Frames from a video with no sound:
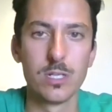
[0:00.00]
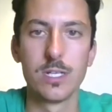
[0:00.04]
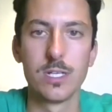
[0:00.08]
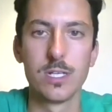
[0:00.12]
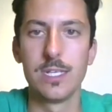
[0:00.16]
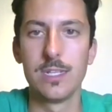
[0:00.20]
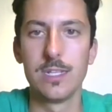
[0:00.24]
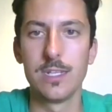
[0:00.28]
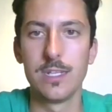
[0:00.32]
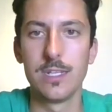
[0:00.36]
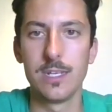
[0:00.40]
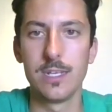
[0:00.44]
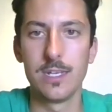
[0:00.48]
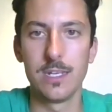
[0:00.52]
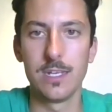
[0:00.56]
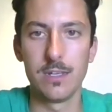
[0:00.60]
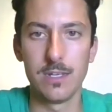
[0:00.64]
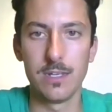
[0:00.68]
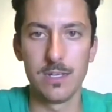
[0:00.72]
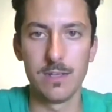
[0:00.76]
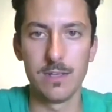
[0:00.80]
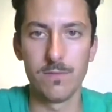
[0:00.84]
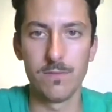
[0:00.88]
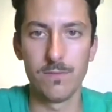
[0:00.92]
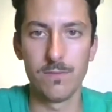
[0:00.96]
in
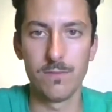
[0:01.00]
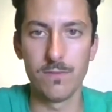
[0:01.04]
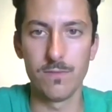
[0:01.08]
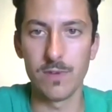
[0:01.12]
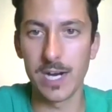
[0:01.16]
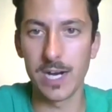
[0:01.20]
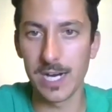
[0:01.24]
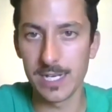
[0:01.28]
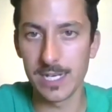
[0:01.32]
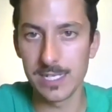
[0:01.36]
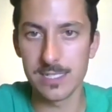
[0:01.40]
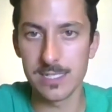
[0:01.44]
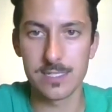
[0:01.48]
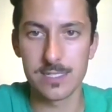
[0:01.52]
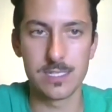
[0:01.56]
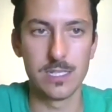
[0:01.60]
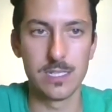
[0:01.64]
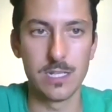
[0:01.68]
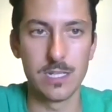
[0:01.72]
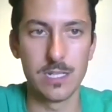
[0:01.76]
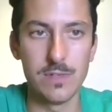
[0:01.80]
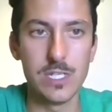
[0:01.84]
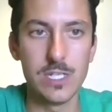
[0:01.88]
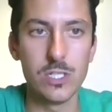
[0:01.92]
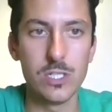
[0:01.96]
the vines, in the
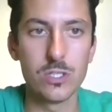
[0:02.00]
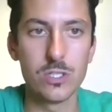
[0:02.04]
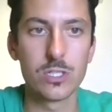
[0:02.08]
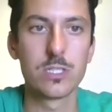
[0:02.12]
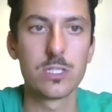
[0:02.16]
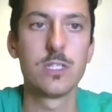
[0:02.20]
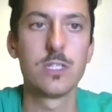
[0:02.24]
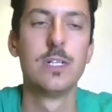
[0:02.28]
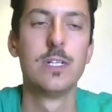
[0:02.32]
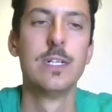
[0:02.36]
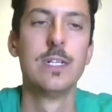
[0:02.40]
vineyard.